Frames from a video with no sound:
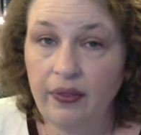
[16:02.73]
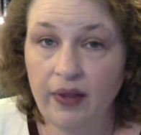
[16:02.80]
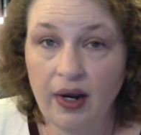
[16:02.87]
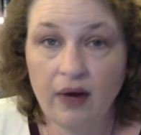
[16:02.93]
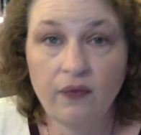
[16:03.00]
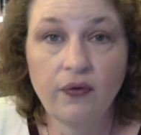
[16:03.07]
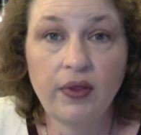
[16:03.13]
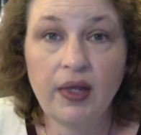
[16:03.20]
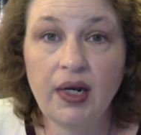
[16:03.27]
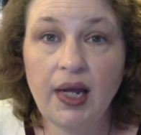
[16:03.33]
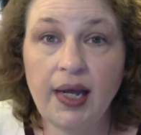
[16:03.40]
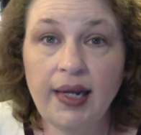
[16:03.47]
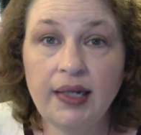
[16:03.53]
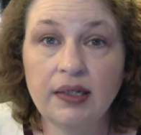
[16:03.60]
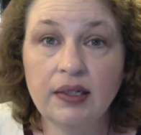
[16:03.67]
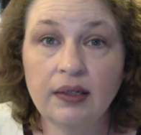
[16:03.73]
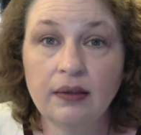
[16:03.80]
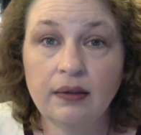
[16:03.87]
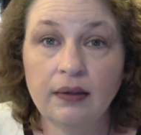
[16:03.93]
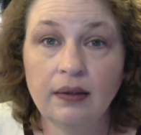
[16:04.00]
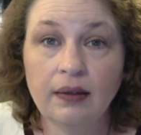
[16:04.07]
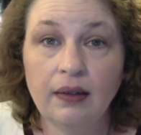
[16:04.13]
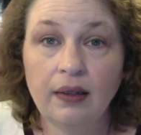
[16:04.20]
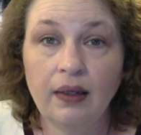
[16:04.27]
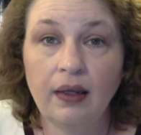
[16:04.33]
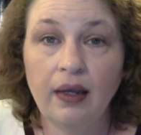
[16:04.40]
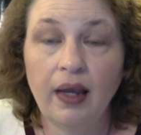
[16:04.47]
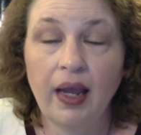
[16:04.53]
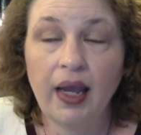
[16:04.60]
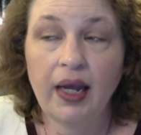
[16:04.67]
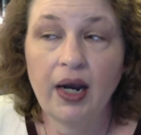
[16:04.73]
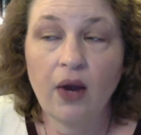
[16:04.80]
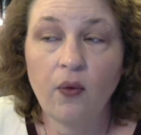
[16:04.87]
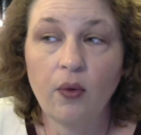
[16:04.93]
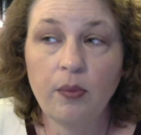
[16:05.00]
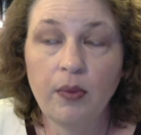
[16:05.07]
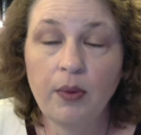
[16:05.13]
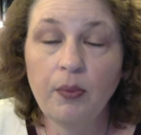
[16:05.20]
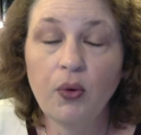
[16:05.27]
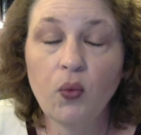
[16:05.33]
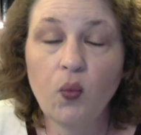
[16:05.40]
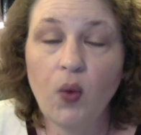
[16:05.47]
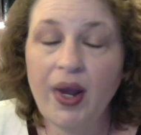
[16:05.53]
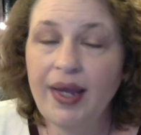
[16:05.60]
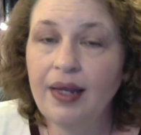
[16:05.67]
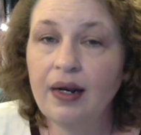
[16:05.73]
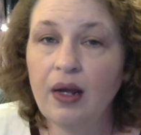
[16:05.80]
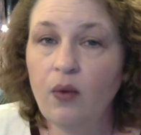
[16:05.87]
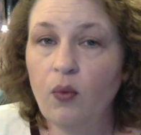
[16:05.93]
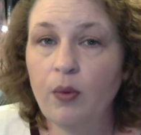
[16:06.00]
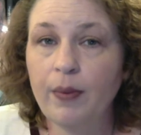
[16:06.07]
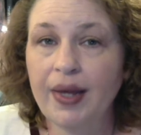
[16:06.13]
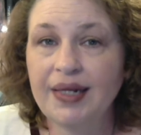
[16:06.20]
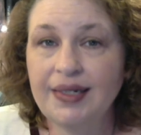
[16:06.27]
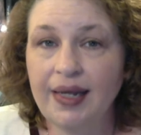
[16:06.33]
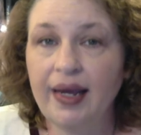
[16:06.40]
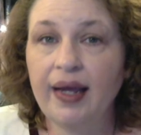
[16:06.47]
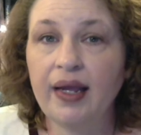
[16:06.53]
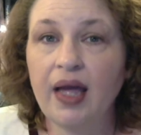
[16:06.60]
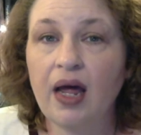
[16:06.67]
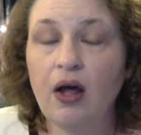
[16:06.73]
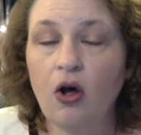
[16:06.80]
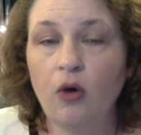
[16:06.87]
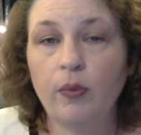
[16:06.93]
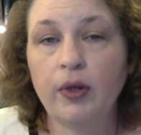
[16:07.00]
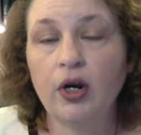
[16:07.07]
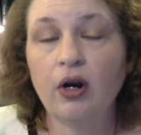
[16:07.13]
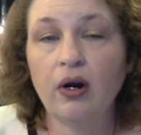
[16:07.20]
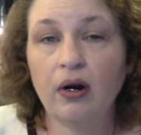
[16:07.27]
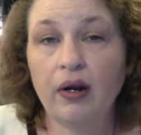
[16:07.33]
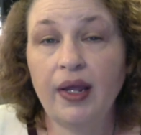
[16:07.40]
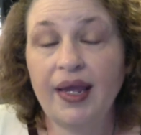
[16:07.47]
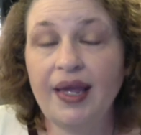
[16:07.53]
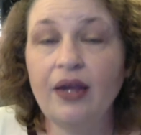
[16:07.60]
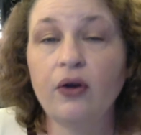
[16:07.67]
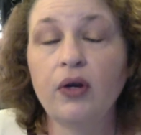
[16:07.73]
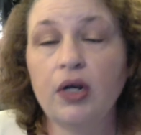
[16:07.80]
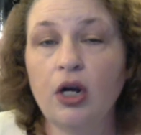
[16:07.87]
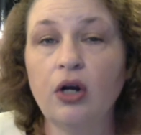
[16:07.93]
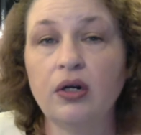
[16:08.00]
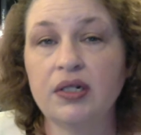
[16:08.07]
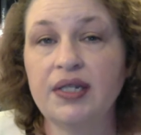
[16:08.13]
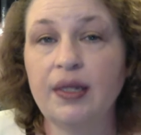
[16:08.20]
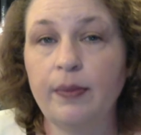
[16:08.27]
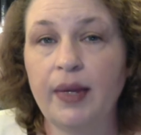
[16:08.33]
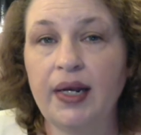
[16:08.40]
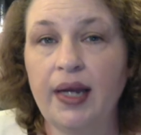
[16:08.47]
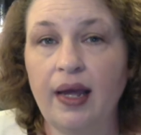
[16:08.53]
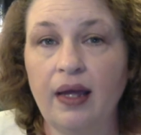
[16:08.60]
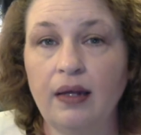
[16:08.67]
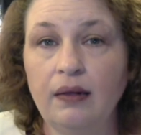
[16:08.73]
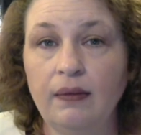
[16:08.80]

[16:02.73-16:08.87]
there for the night, and I remember waking up when my dad got home and her hearing her tell my dad.